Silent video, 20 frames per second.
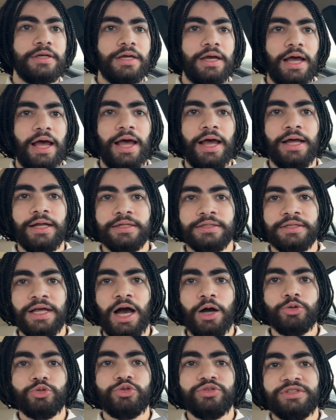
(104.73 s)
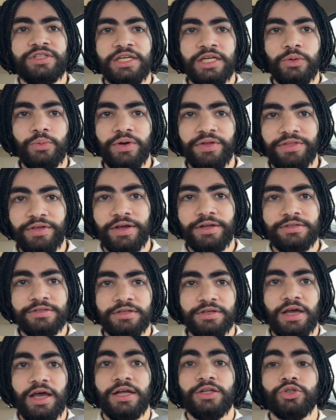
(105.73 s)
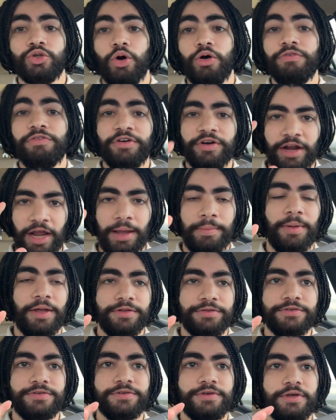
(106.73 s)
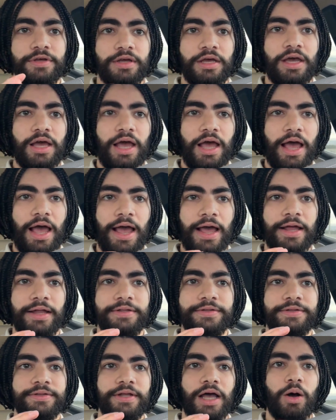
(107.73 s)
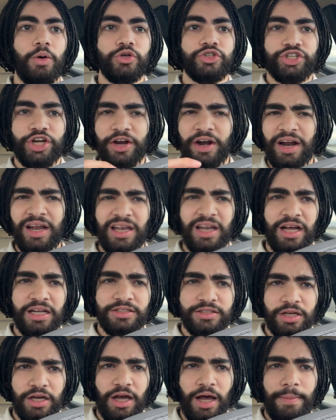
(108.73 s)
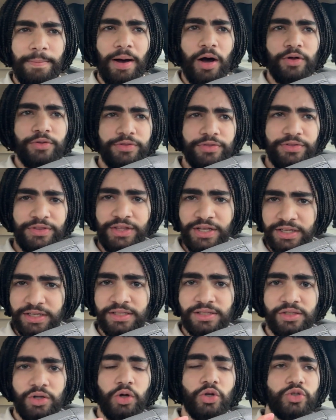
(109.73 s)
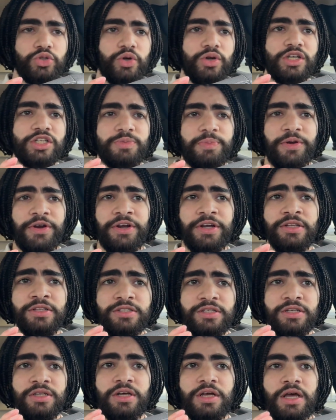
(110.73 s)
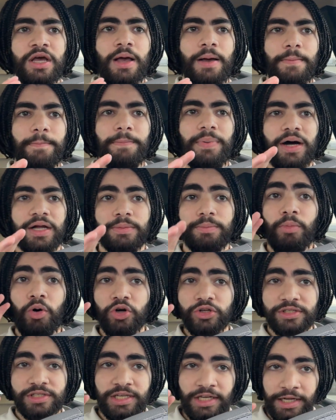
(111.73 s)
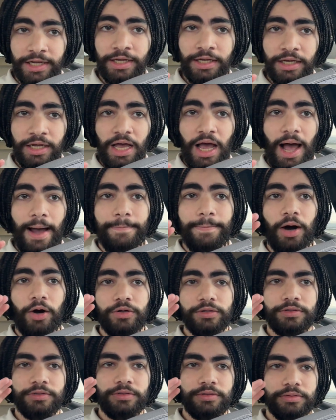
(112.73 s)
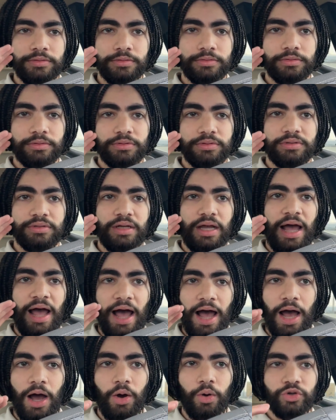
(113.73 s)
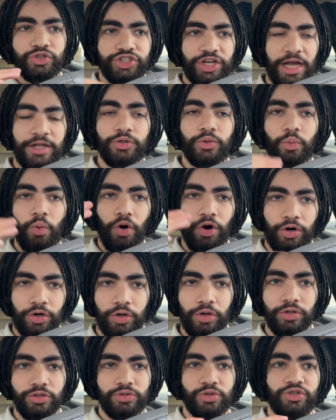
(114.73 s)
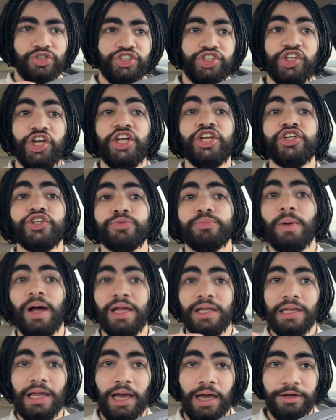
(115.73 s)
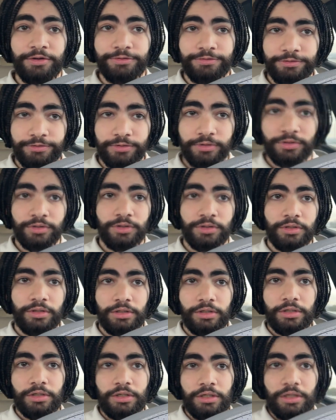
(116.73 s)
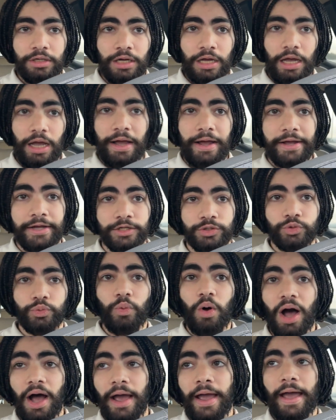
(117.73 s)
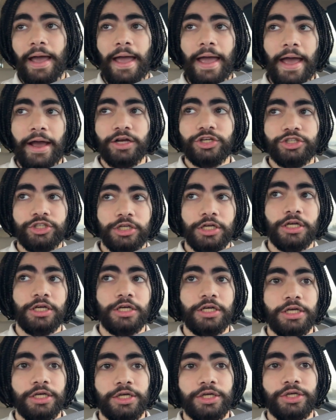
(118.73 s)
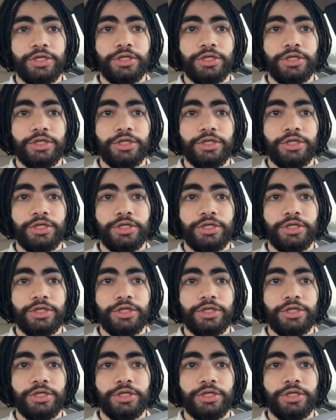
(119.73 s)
and how to deal with it and overcame it. And I will share a lot about this also experience, but mostly about how shadow work also changed my life and why I actually